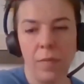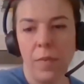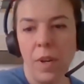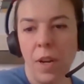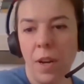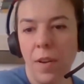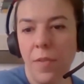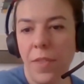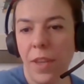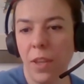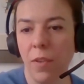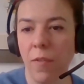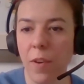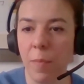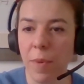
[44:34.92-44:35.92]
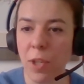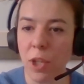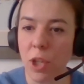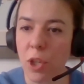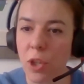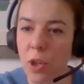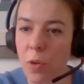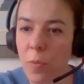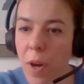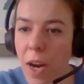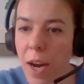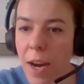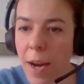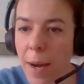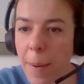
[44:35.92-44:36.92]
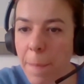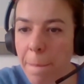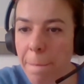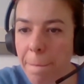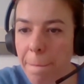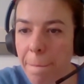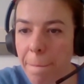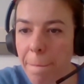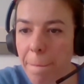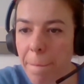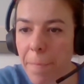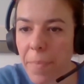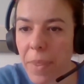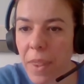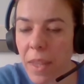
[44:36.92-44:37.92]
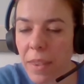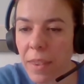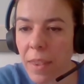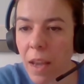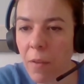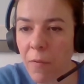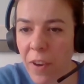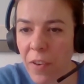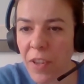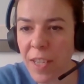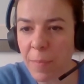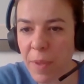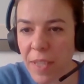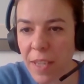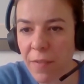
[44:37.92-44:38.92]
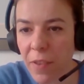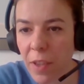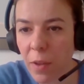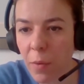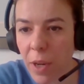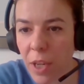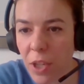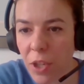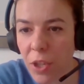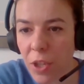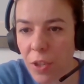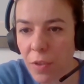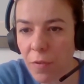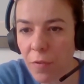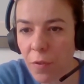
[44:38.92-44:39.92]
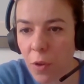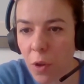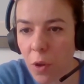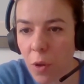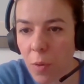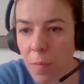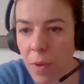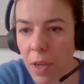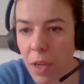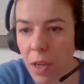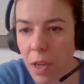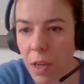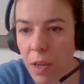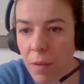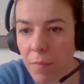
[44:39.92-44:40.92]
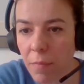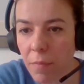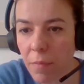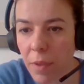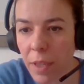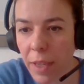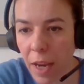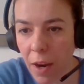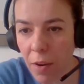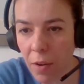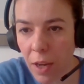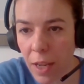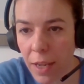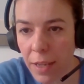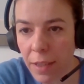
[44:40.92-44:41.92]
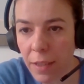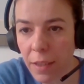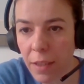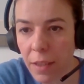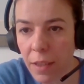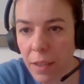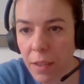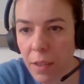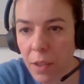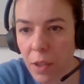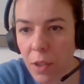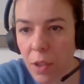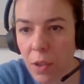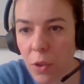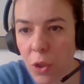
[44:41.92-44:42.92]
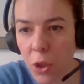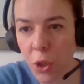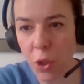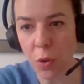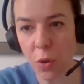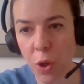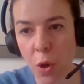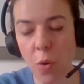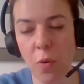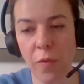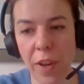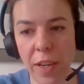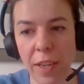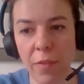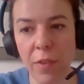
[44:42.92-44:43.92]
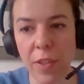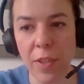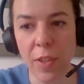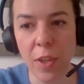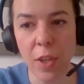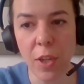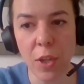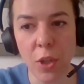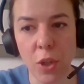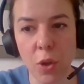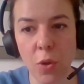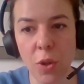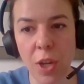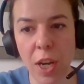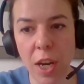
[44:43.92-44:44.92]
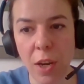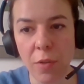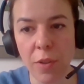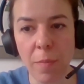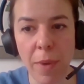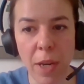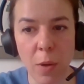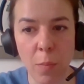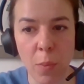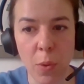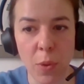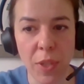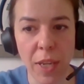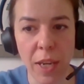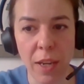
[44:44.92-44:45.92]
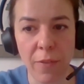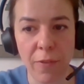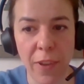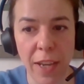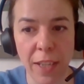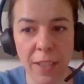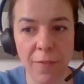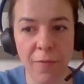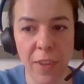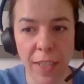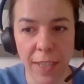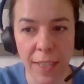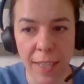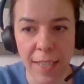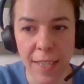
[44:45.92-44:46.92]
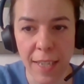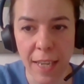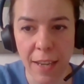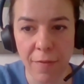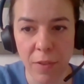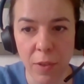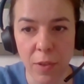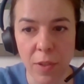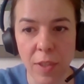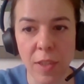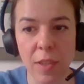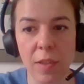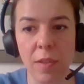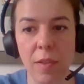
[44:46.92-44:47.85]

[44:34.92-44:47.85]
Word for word: Uh, thank you very much, Jo. Um, a very specific question from uh, Caroline. Do you know of any research on how the menopause can affect fitness levels?